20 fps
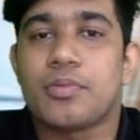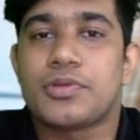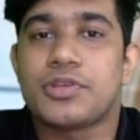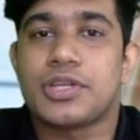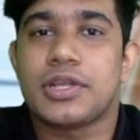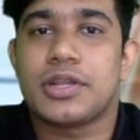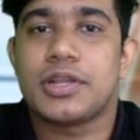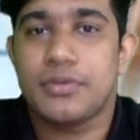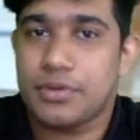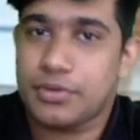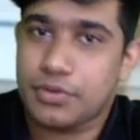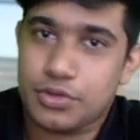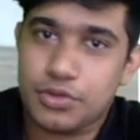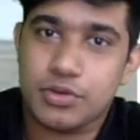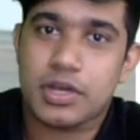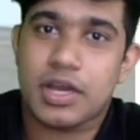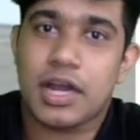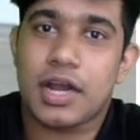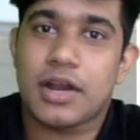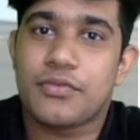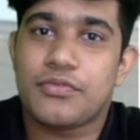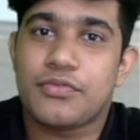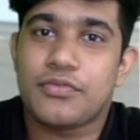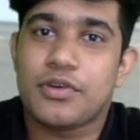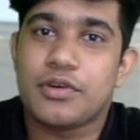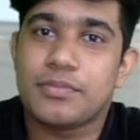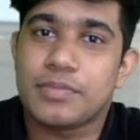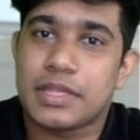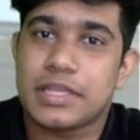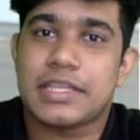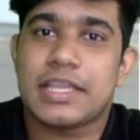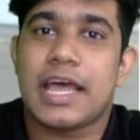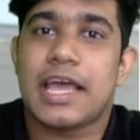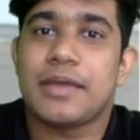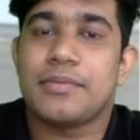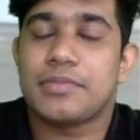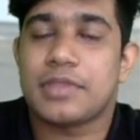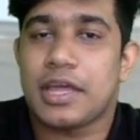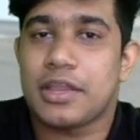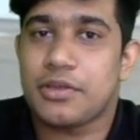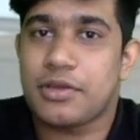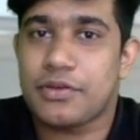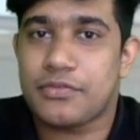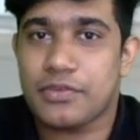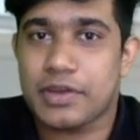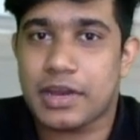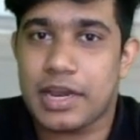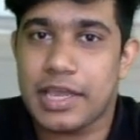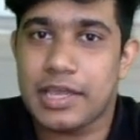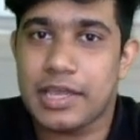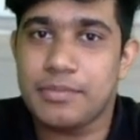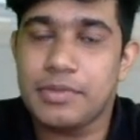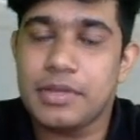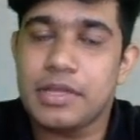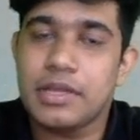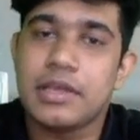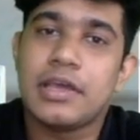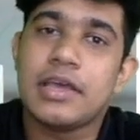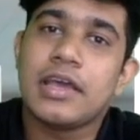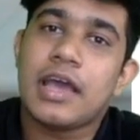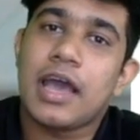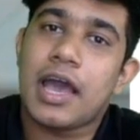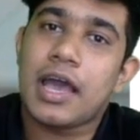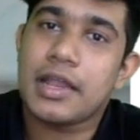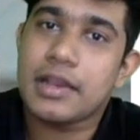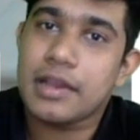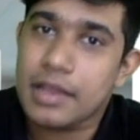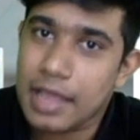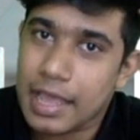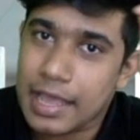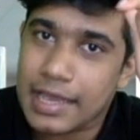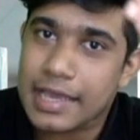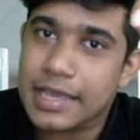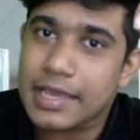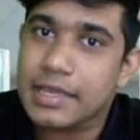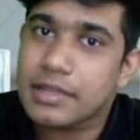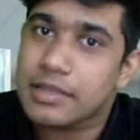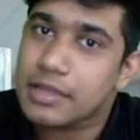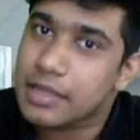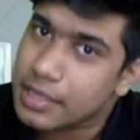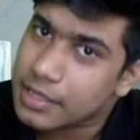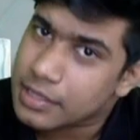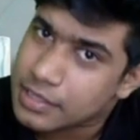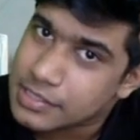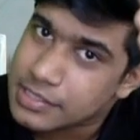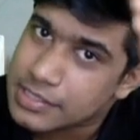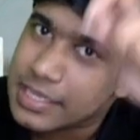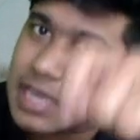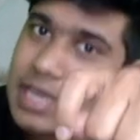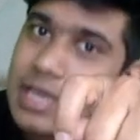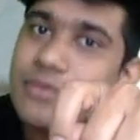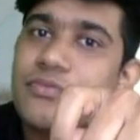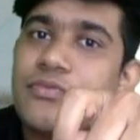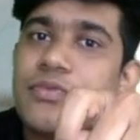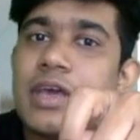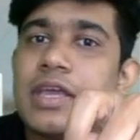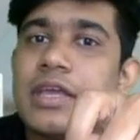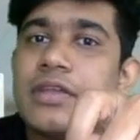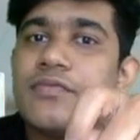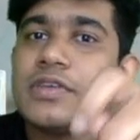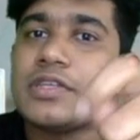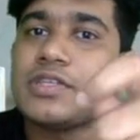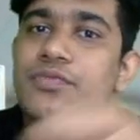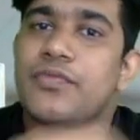option to confirm the time that you have claimed. And again, the same way in